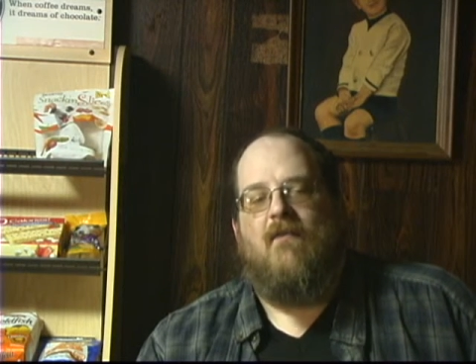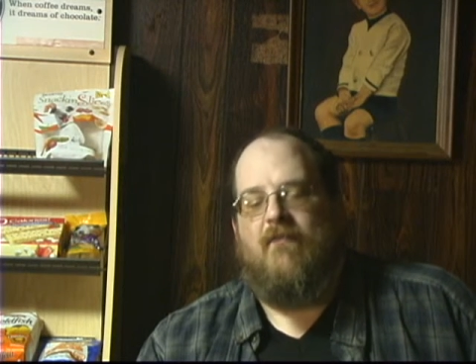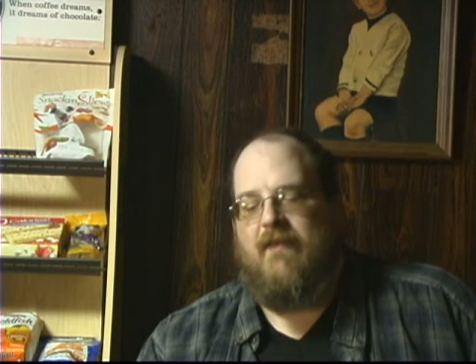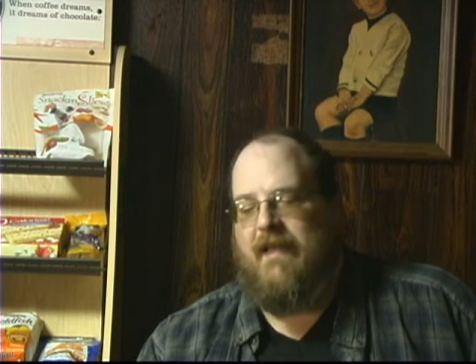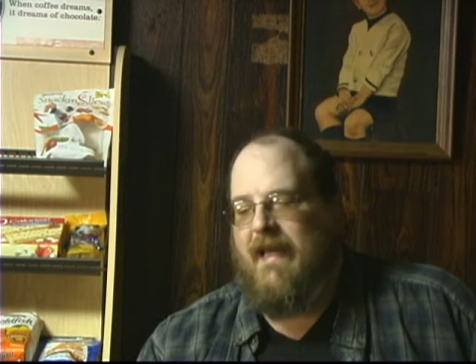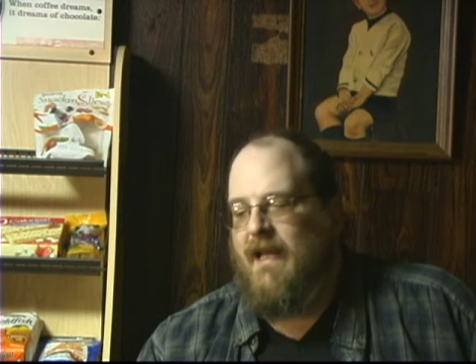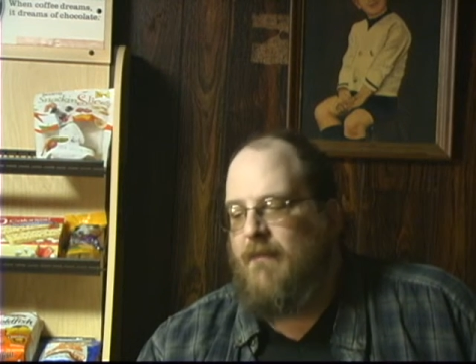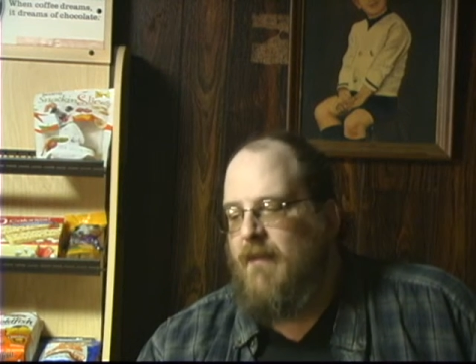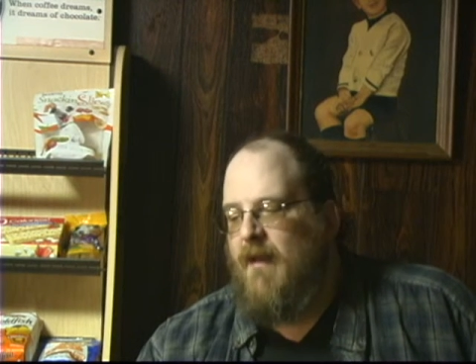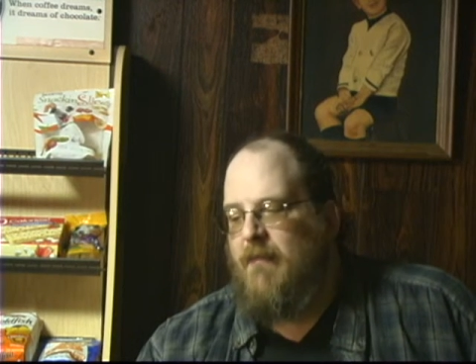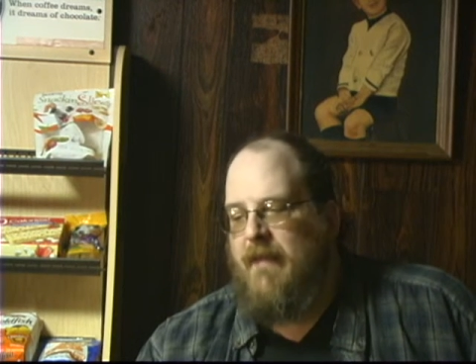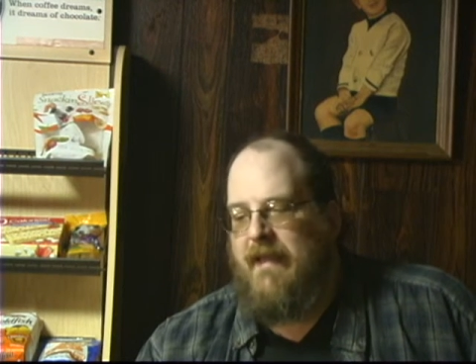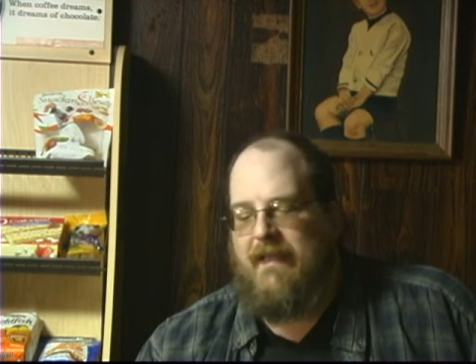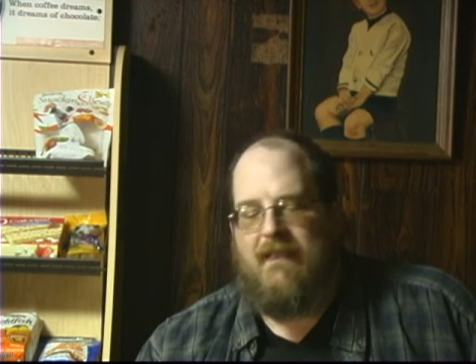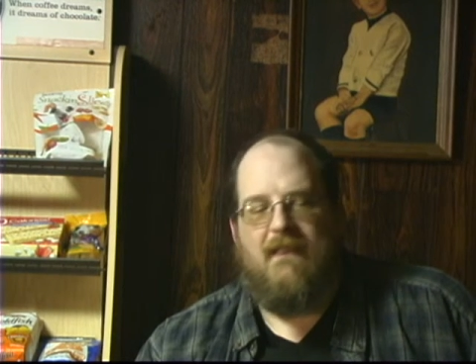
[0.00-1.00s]
Forget about
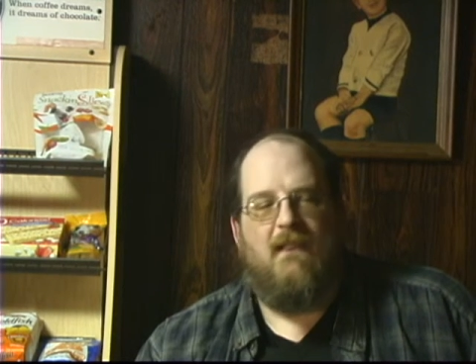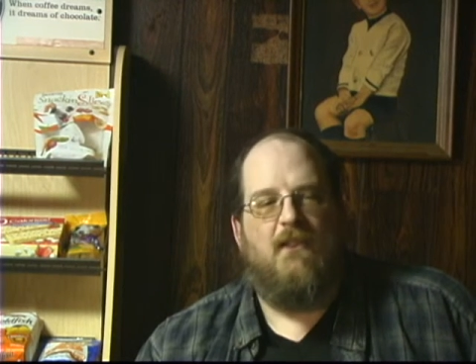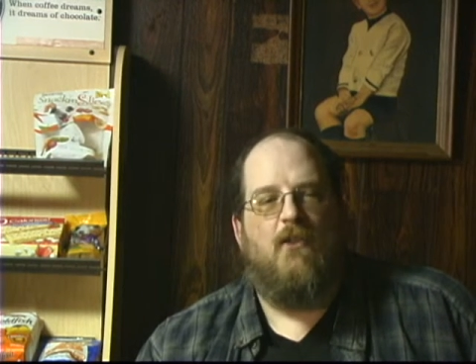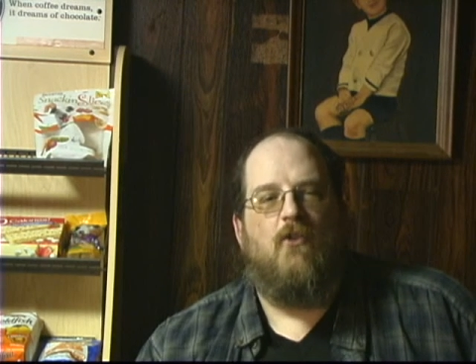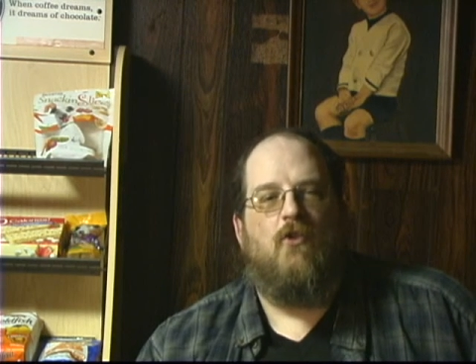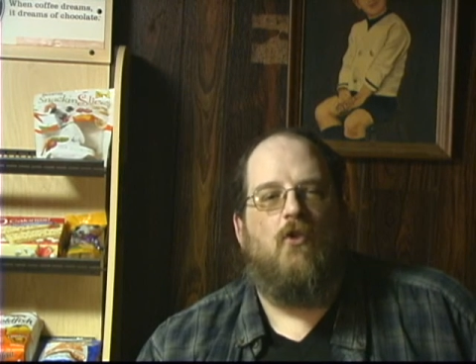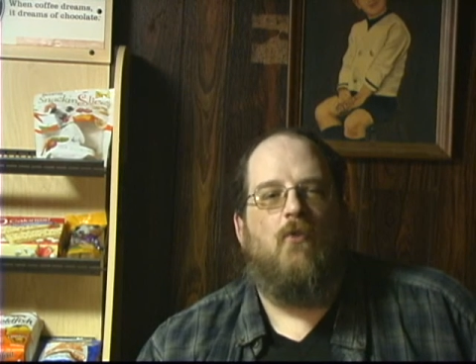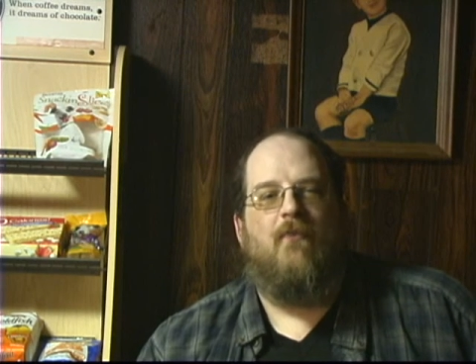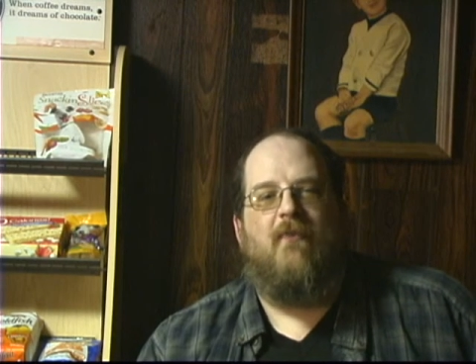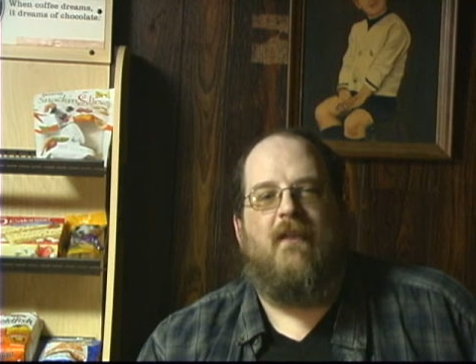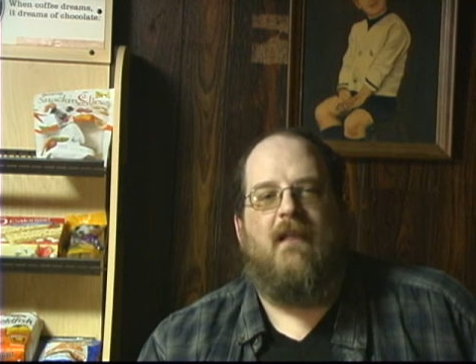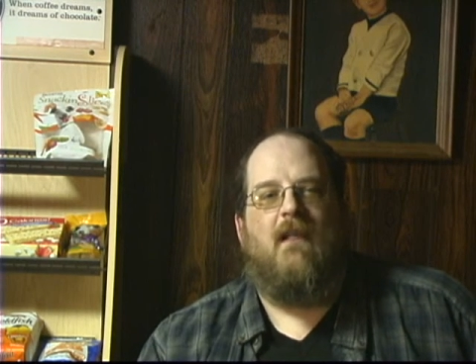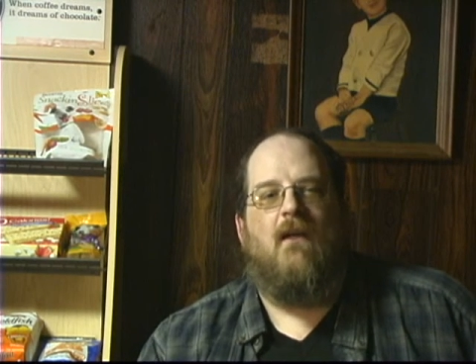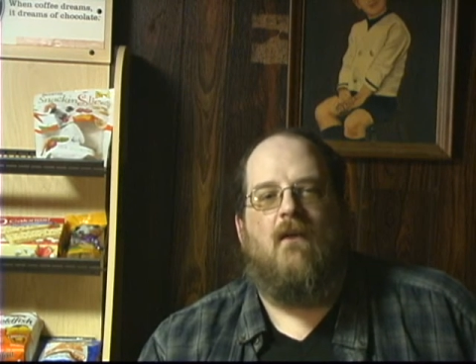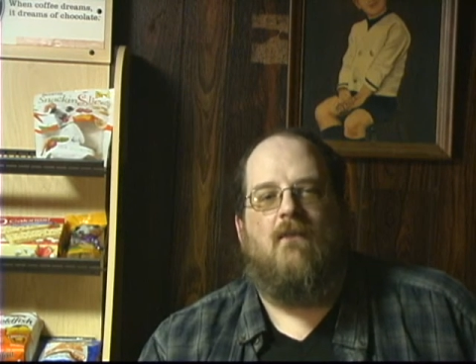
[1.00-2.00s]
making these YouTube
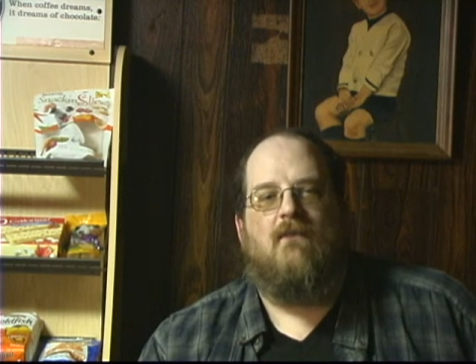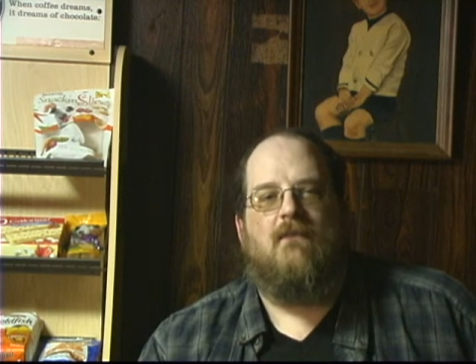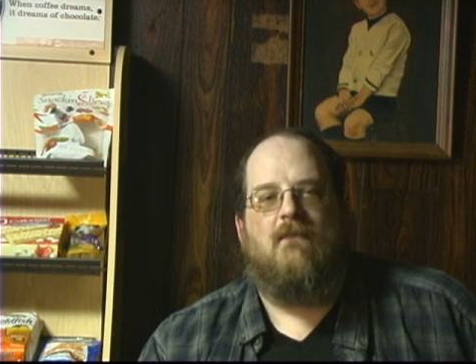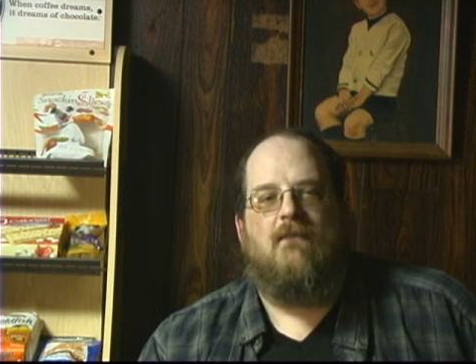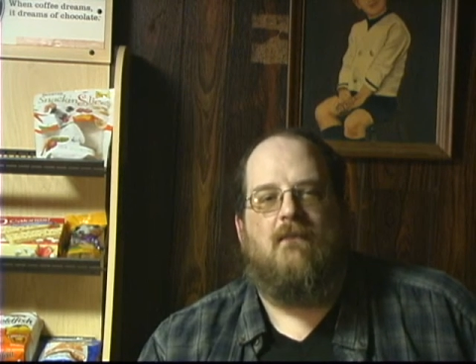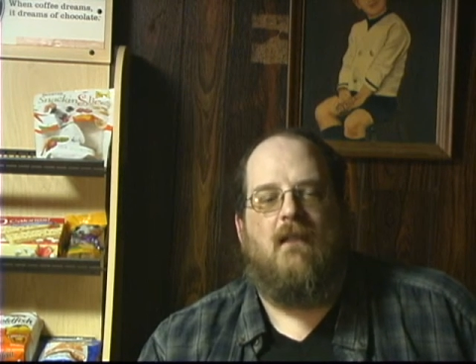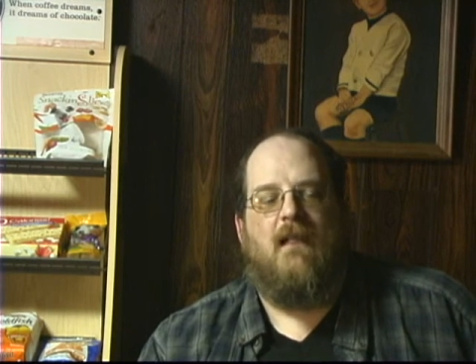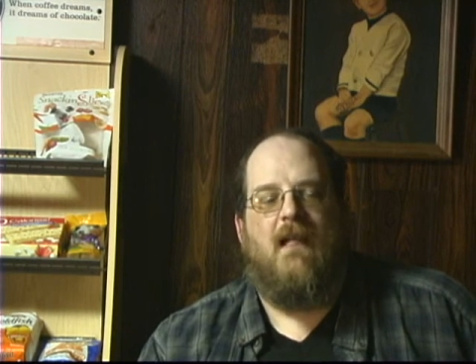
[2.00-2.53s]
videos.